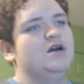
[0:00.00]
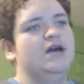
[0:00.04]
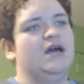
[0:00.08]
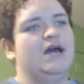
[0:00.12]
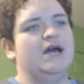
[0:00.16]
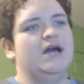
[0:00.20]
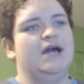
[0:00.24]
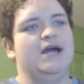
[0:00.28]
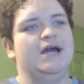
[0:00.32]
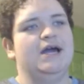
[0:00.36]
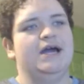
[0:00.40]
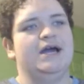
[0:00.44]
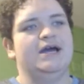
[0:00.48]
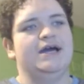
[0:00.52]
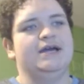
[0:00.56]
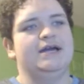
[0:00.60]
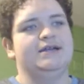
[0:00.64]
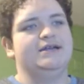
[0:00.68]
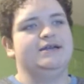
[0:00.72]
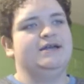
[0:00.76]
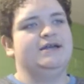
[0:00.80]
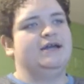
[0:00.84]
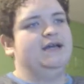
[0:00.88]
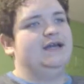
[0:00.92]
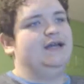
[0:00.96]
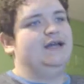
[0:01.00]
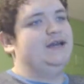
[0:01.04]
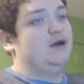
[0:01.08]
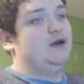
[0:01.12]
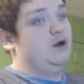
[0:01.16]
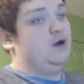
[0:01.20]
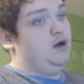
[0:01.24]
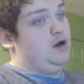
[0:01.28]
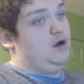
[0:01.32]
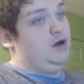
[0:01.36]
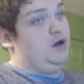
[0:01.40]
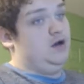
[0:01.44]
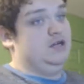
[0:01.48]
And it
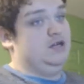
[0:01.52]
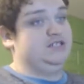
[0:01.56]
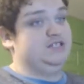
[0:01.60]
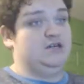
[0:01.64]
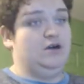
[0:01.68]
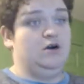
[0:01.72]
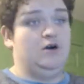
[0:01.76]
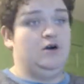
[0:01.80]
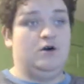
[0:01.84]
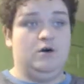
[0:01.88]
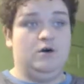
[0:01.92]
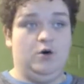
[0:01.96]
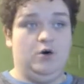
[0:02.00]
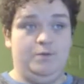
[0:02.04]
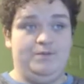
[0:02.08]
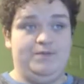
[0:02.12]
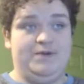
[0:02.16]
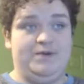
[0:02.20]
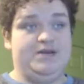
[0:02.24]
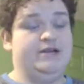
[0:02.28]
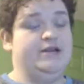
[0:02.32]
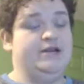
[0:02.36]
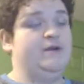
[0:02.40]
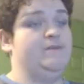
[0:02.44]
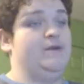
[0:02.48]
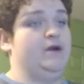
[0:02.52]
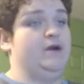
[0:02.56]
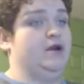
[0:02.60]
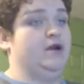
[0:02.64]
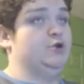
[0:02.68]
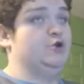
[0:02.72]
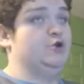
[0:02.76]
opened up a